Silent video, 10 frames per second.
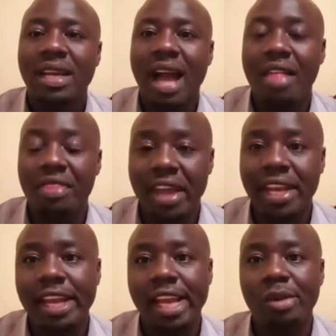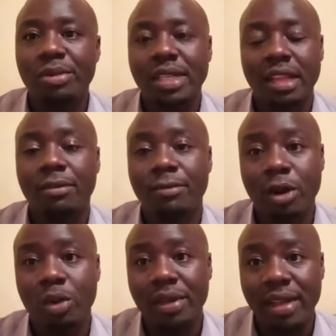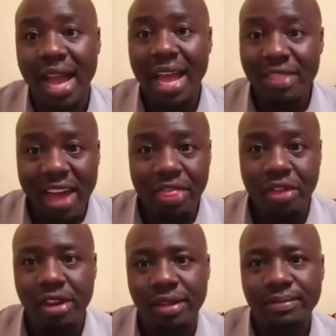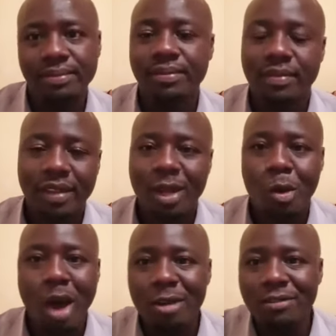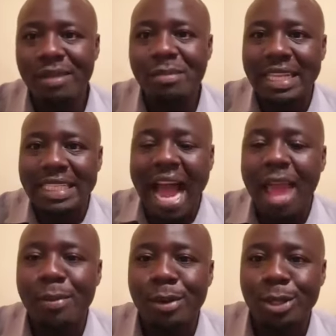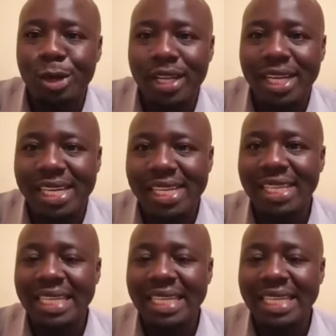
And they include the following. There are three. One of them is hypotonic.